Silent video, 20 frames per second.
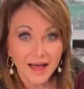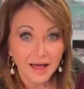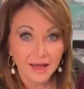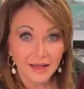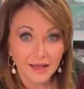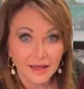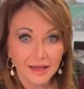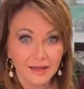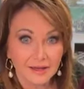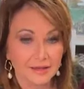
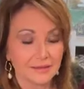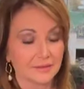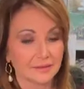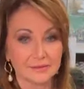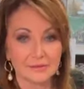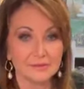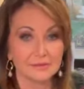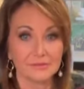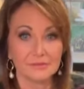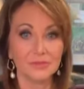Ugh,
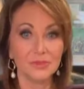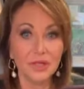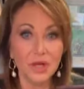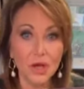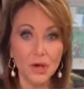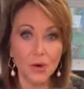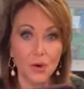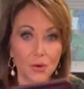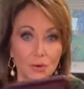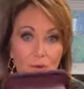
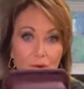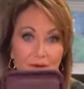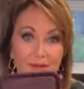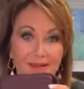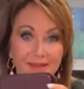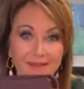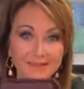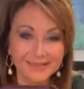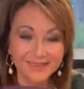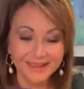no.
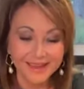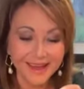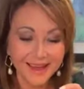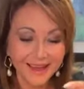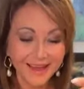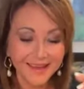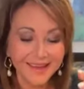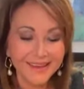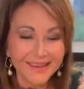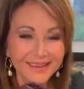
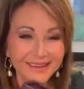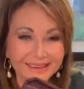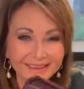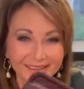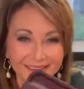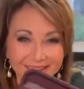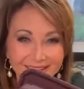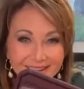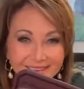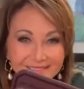You're
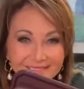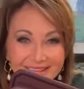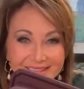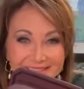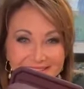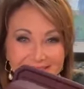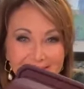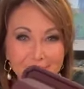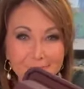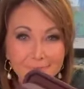gonna love
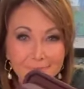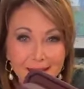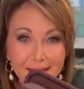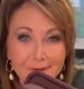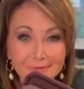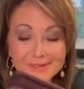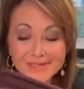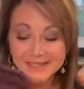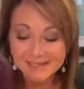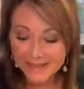these, they're
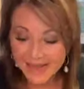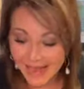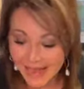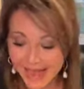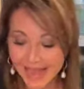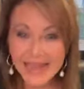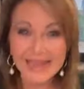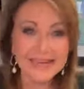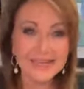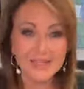rounded
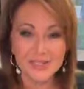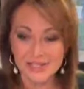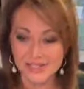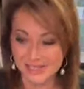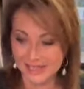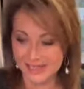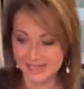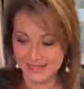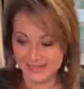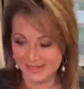
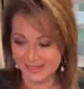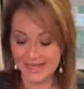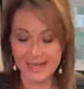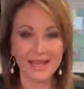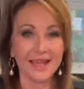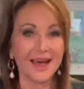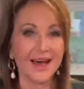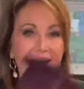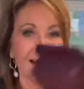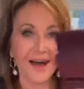edges.
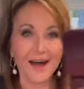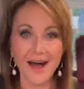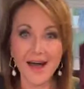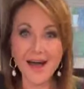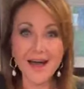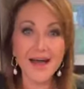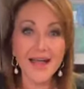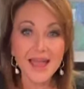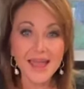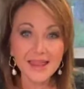
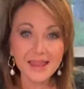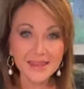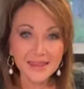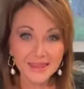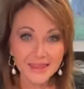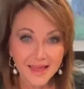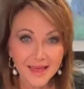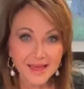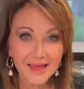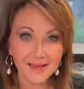
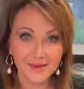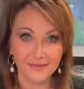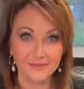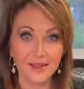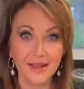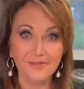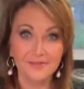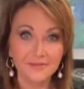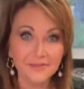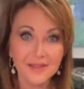I
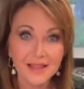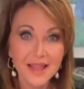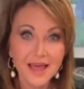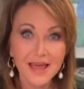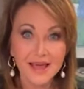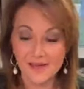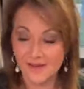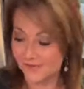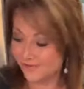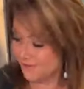
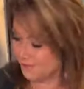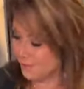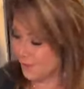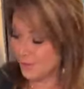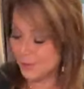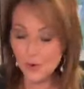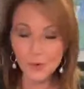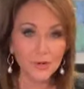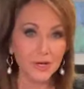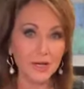love
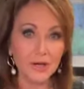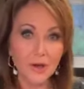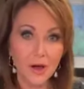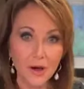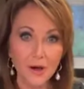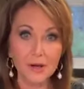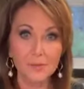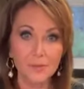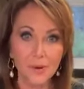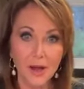promoting
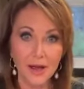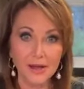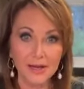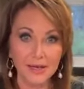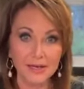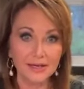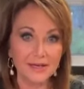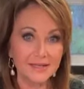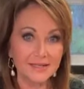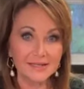our
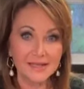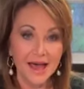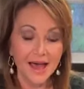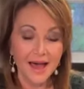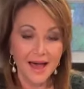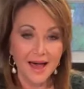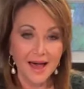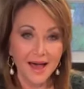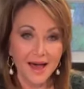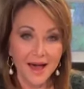product, because
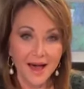